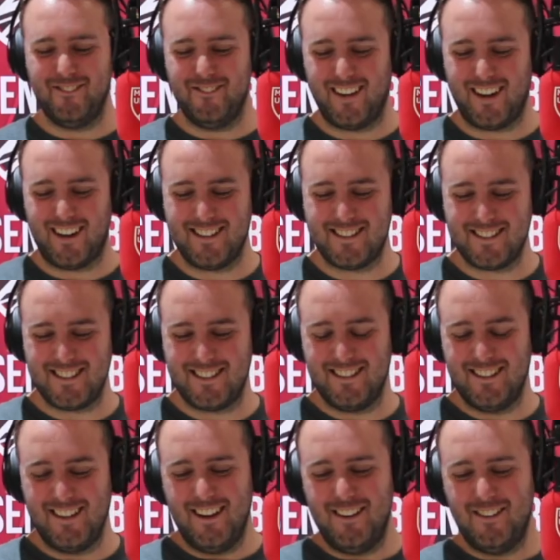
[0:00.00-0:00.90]
imagine
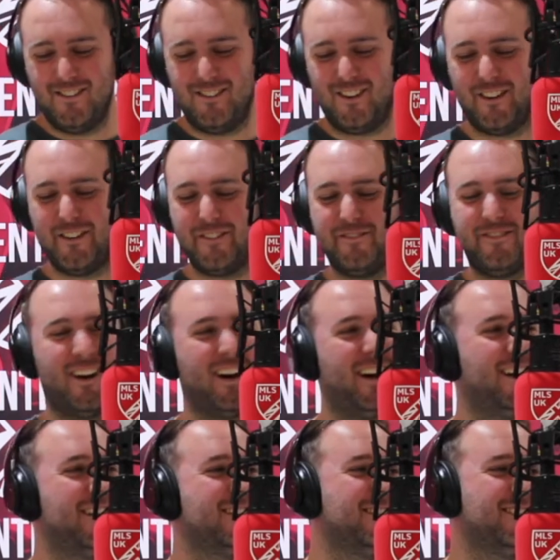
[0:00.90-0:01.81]
what a
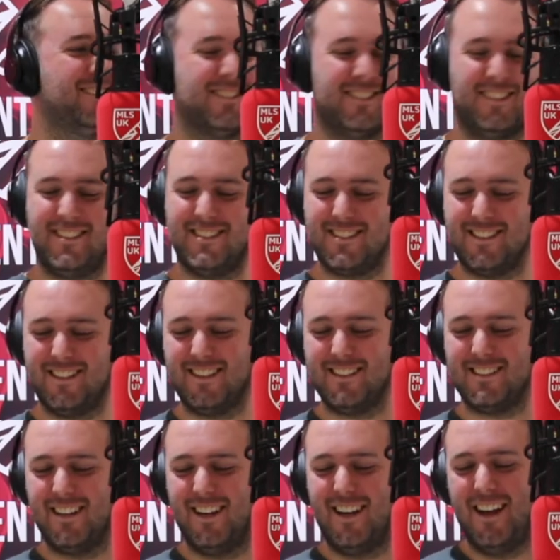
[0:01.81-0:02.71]
farce this season
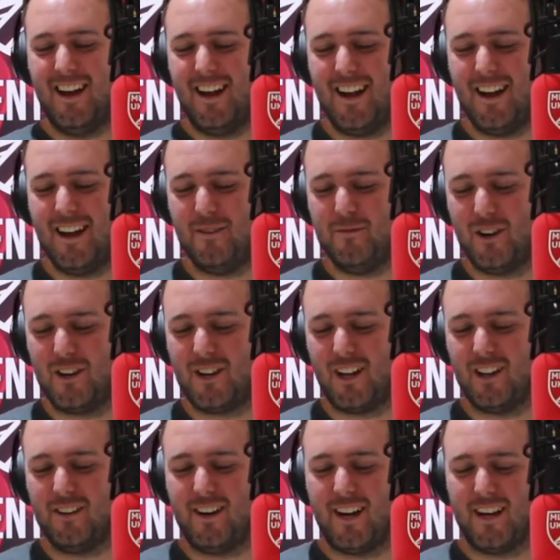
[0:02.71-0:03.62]
is. But
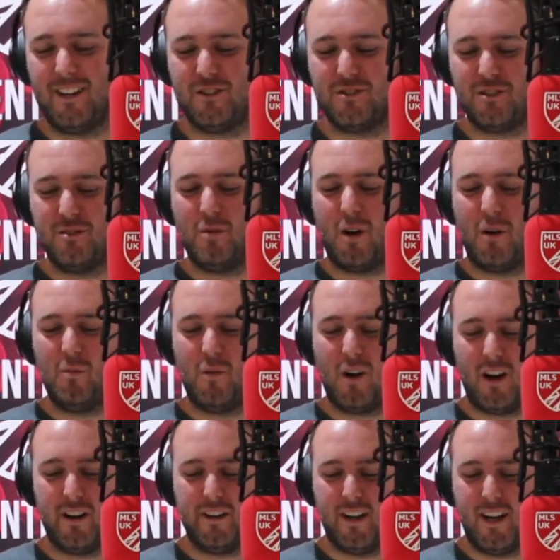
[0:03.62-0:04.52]
Colorado drew
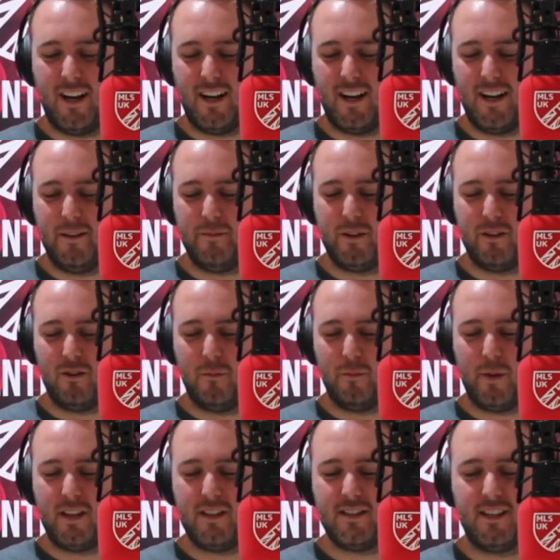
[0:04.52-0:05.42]
1-1. They're
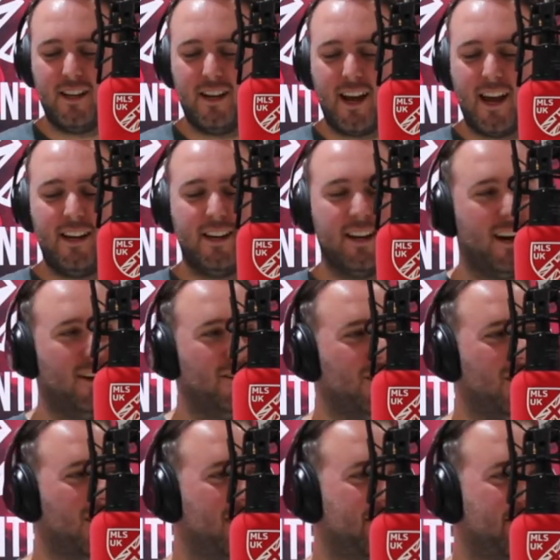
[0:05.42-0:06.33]
unbeaten in 8 now,
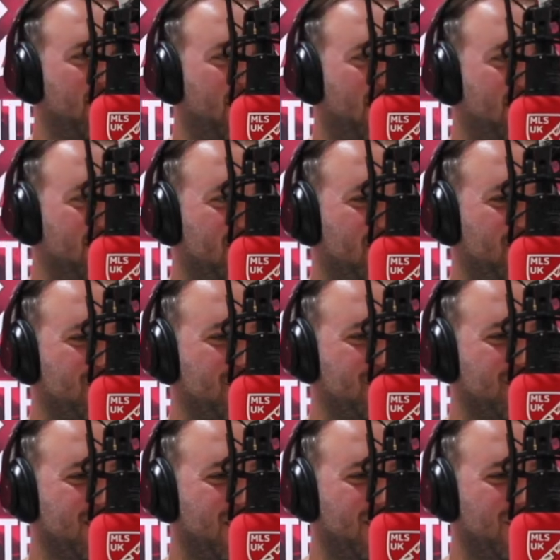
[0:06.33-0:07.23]
Colorado.
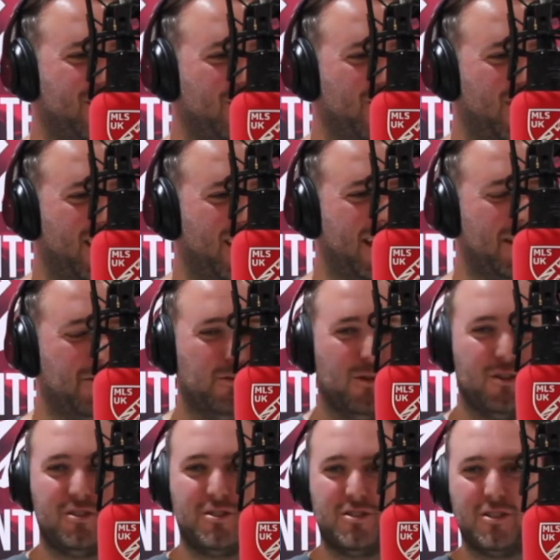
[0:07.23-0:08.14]
So it
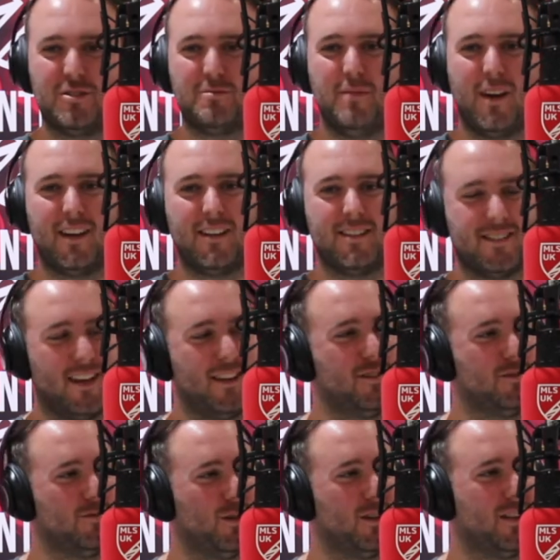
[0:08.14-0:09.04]
would just make
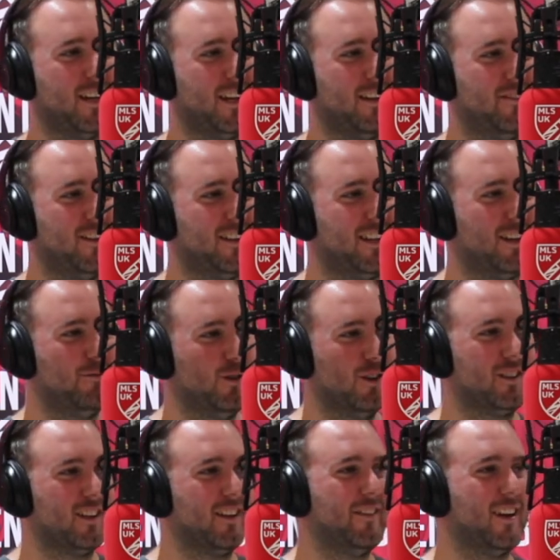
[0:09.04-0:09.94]
sense, wouldn't it, that they
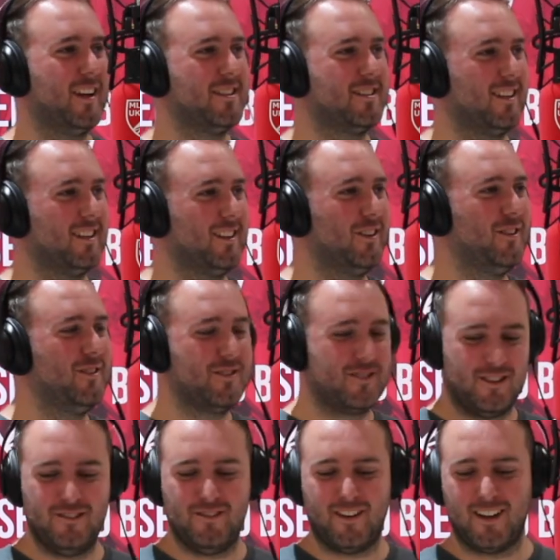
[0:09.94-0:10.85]
would eventually lose
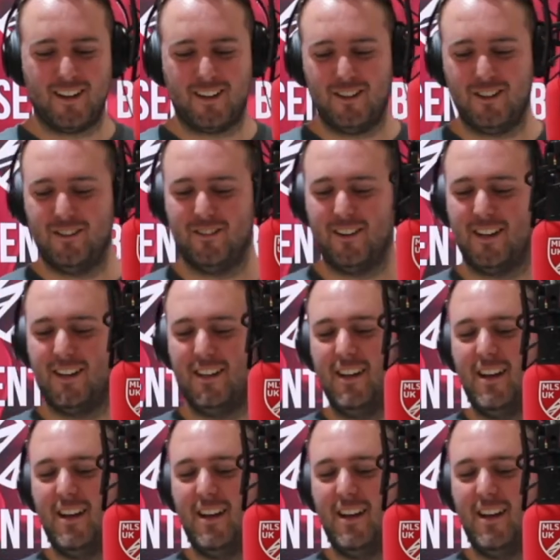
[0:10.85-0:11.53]
to Vancouver.